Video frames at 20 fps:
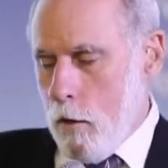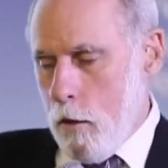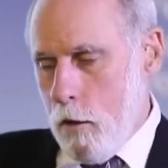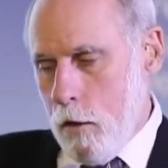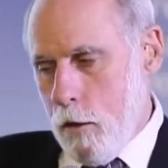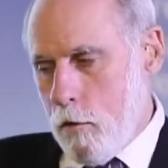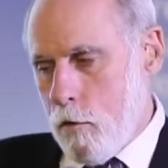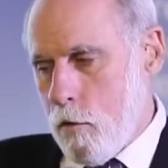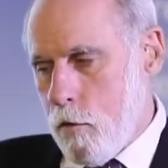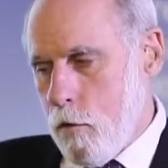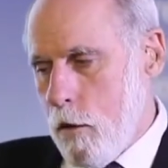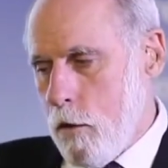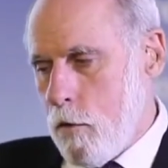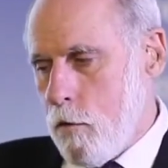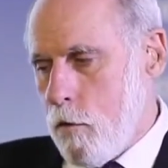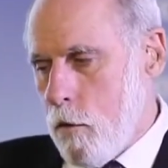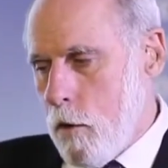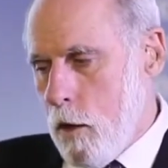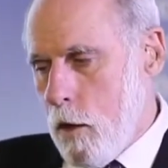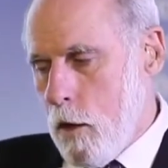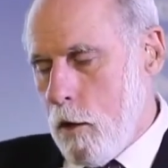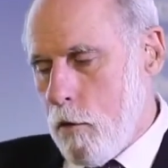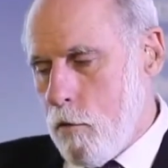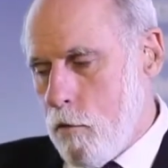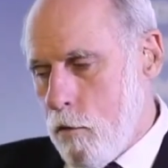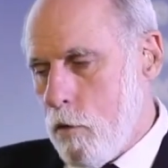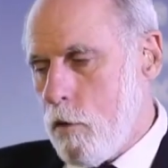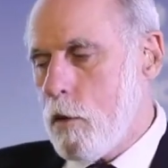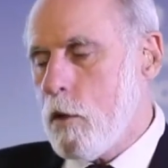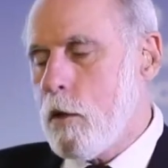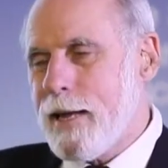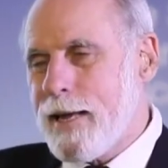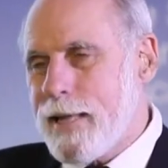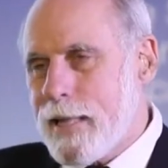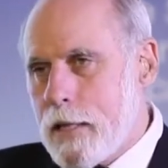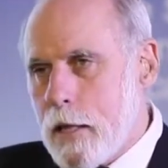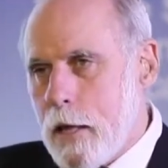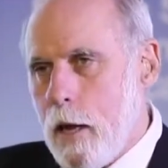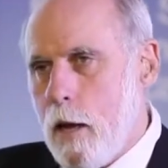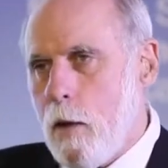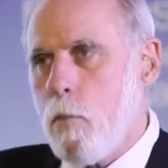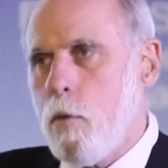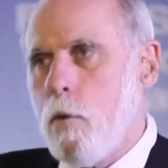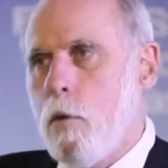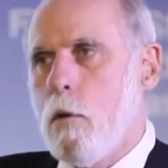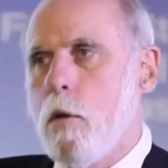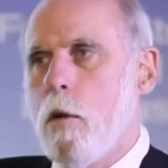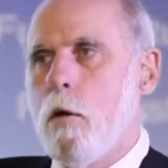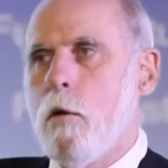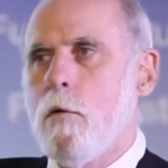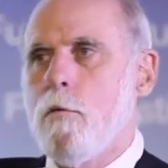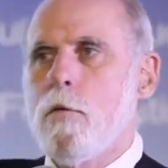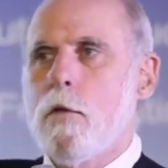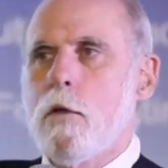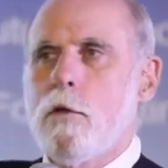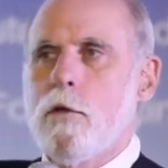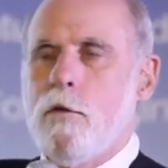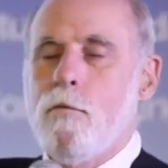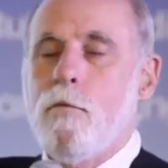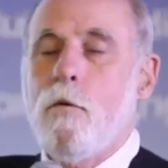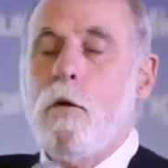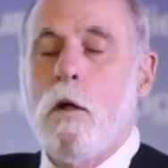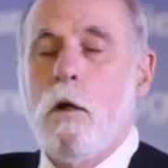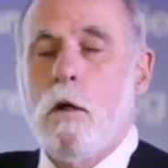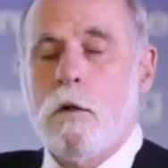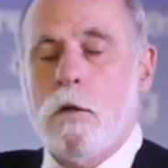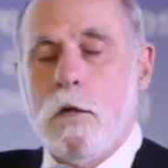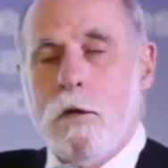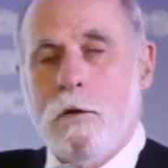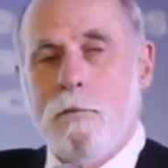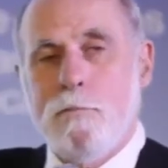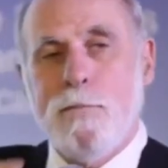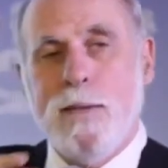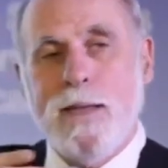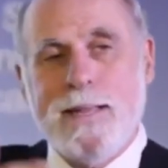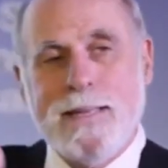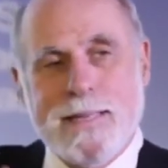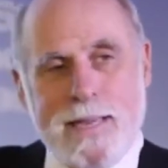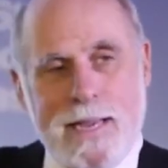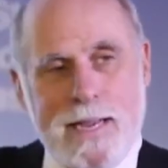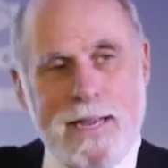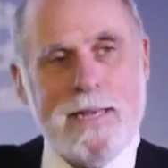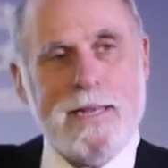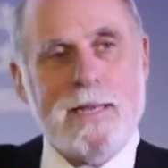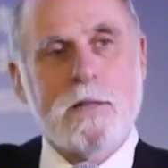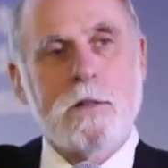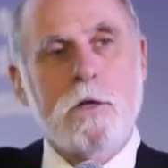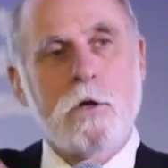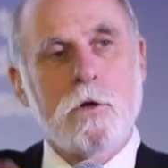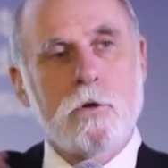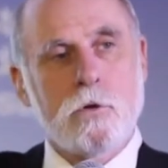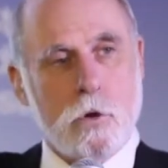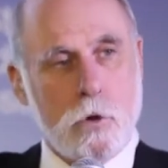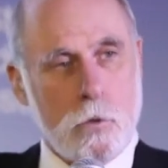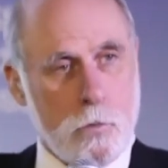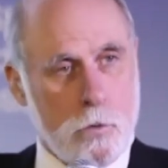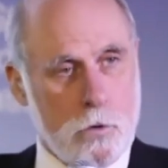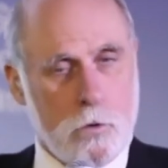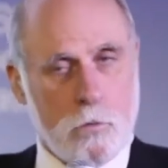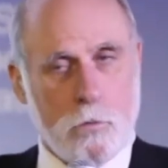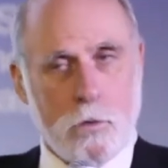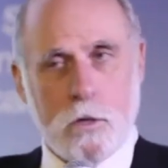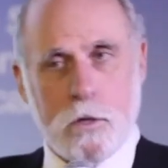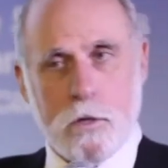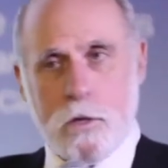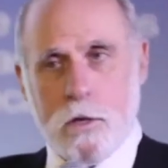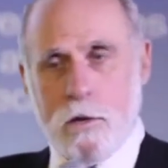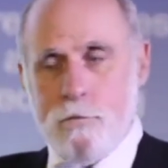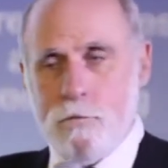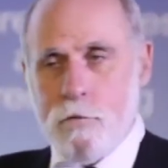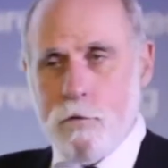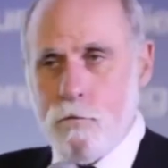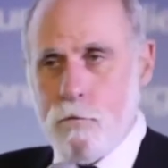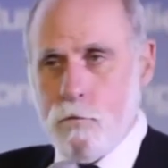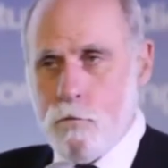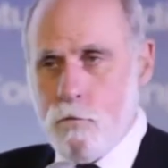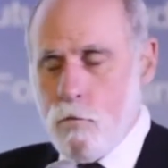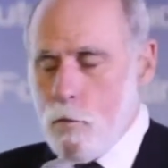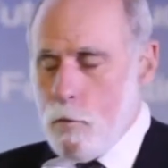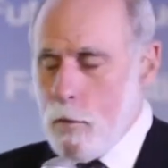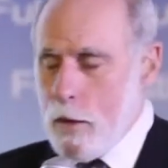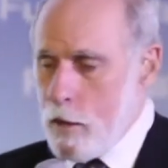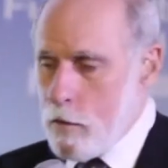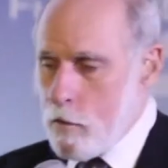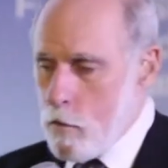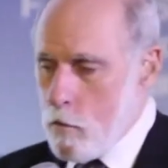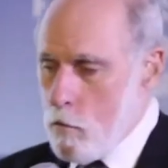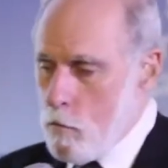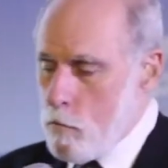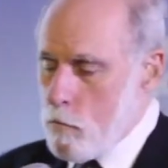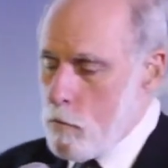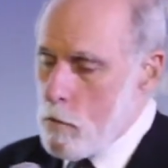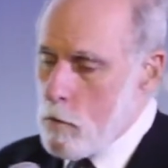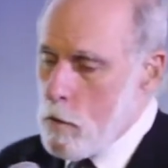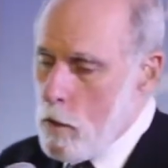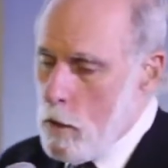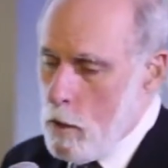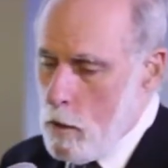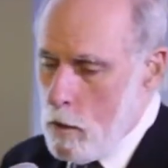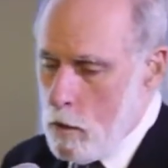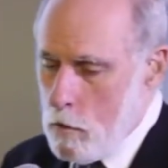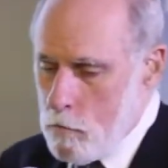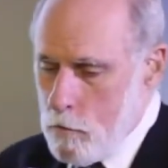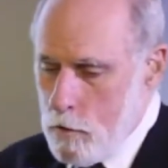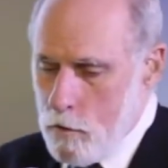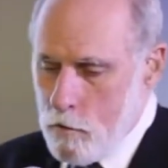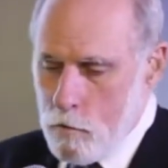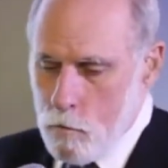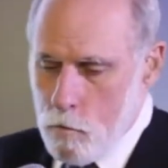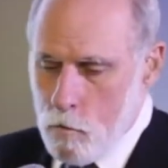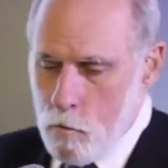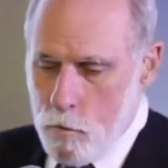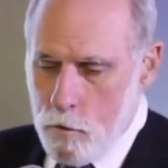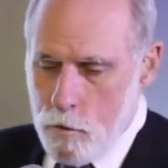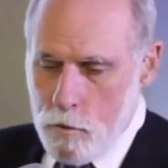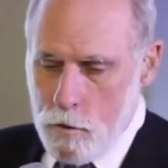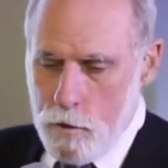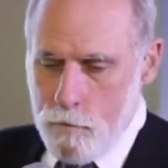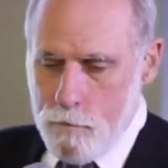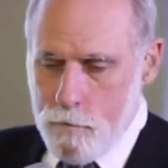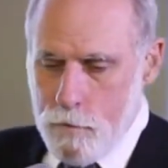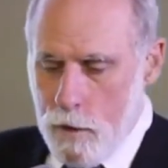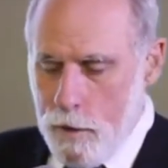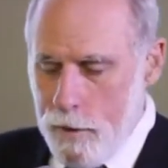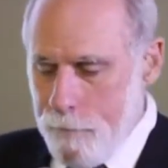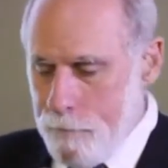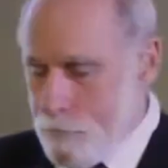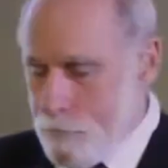It's just an example of the difficulty of maintaining the interpretability of different formats over a reasonable period of time.